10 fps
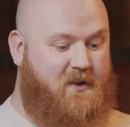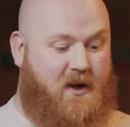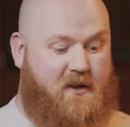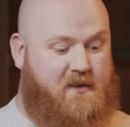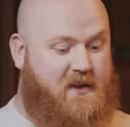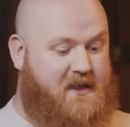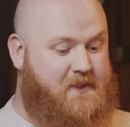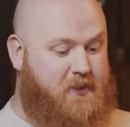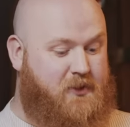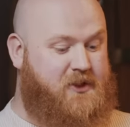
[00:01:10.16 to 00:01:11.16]
Well, the
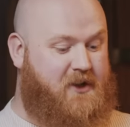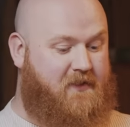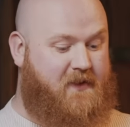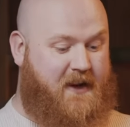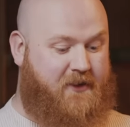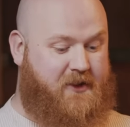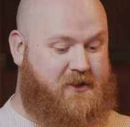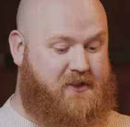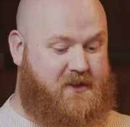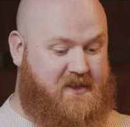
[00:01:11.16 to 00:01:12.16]
explosion of
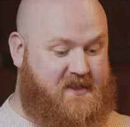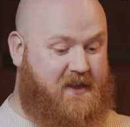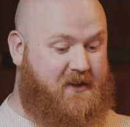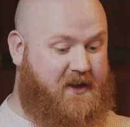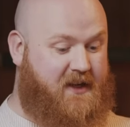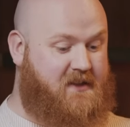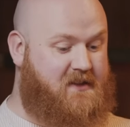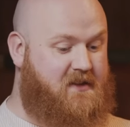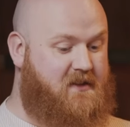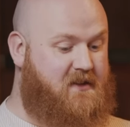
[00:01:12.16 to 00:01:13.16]
Irish
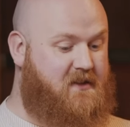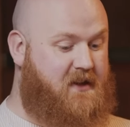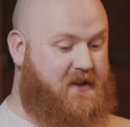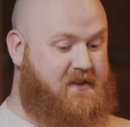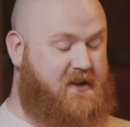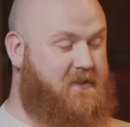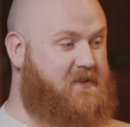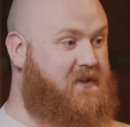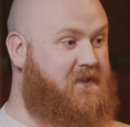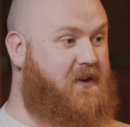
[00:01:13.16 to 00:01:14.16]
distilleries in
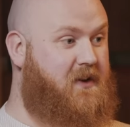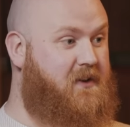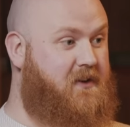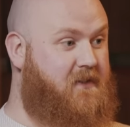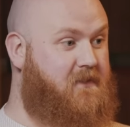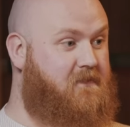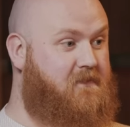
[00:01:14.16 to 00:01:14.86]
terms of their